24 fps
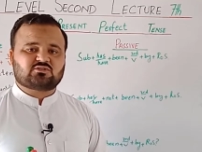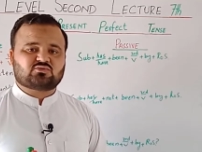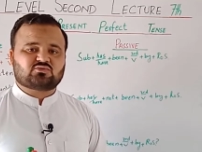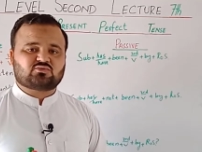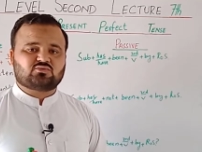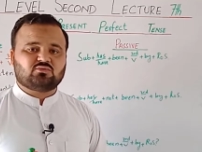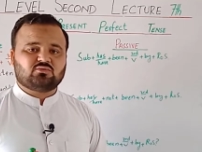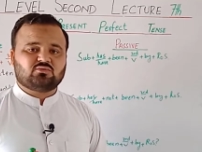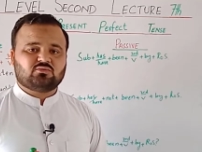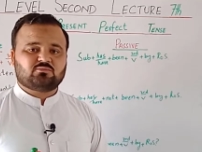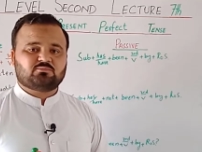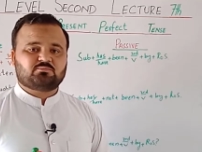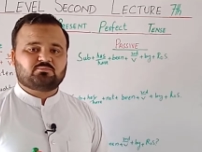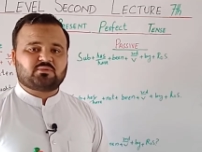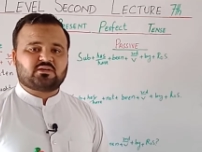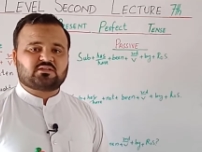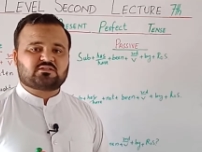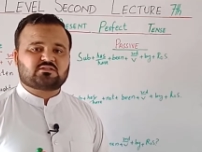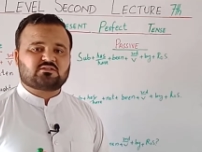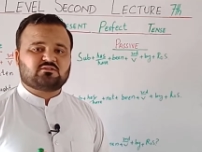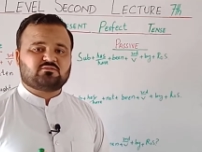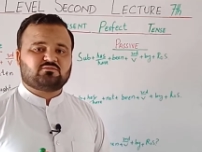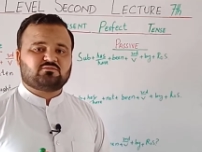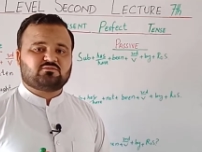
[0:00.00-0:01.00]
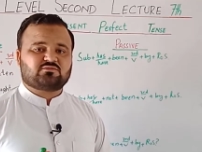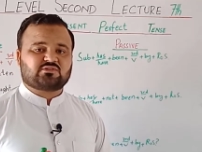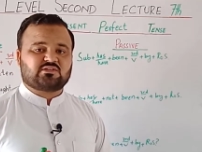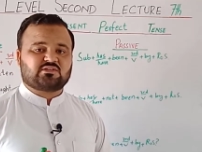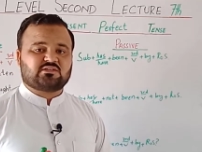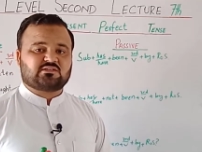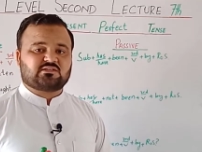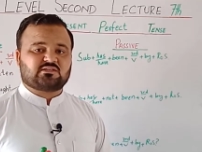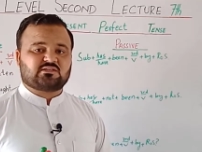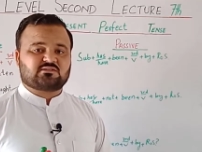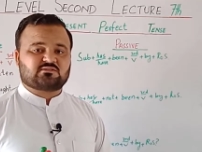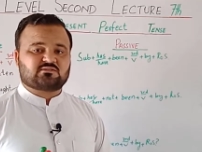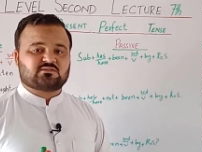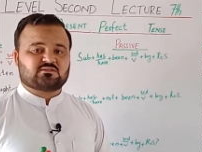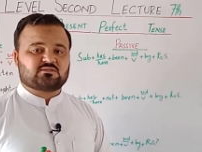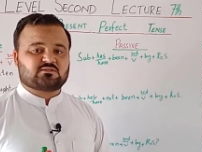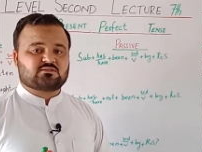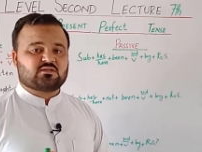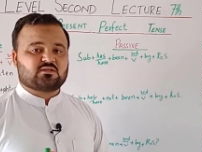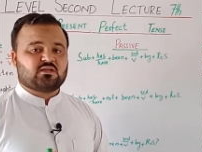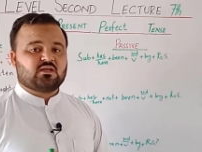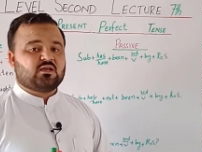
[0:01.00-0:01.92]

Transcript: to passive sentences.